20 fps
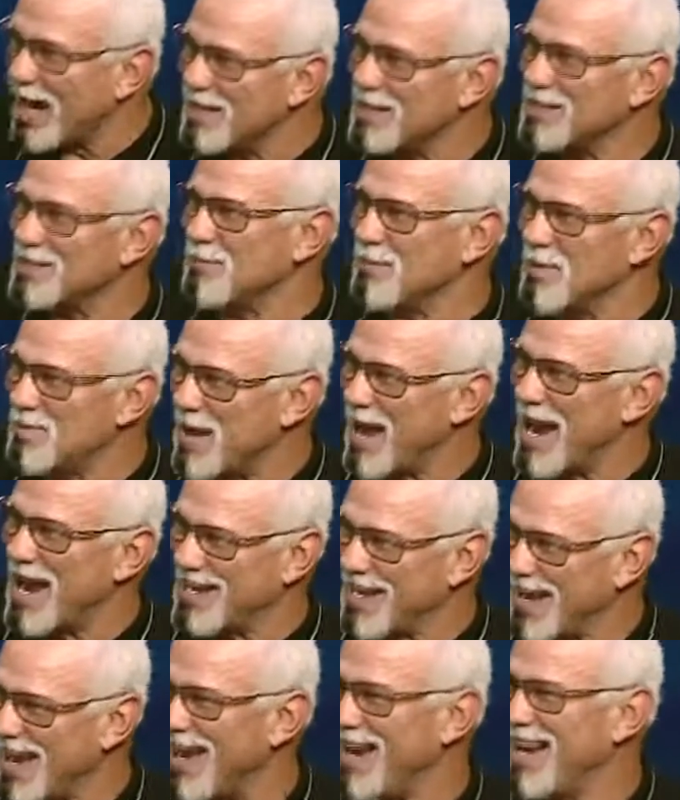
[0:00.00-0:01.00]
because I'm a bad
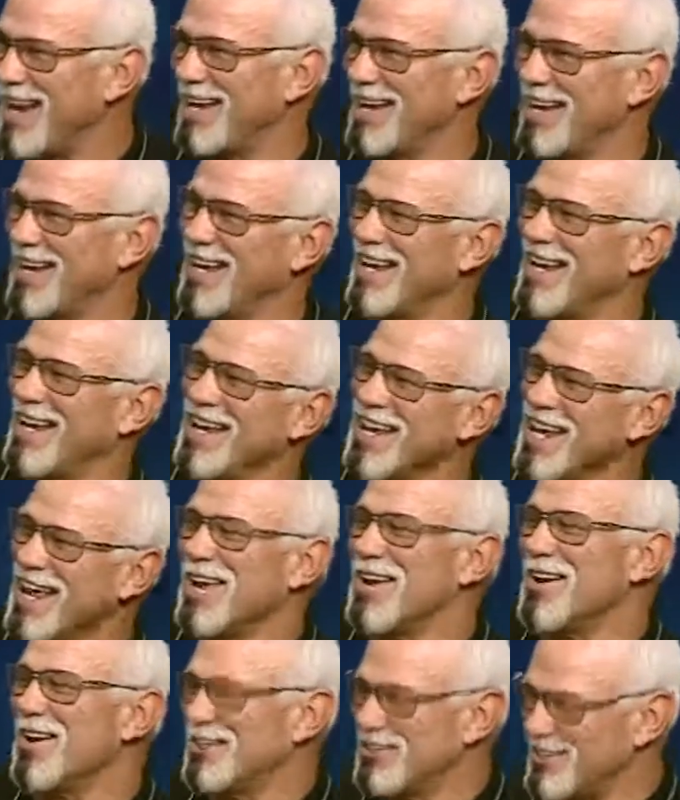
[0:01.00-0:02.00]
guy, you
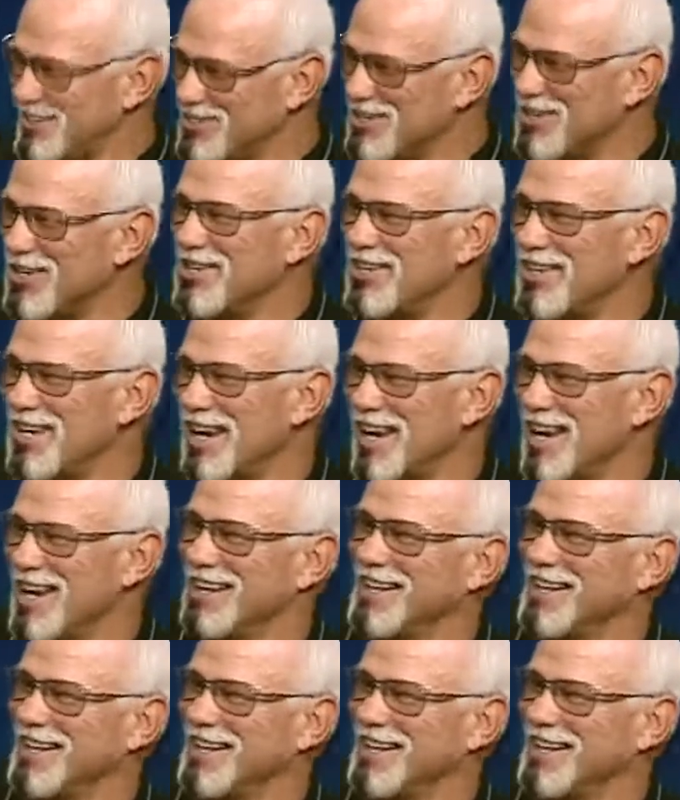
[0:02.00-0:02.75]
know, it's just a good thing.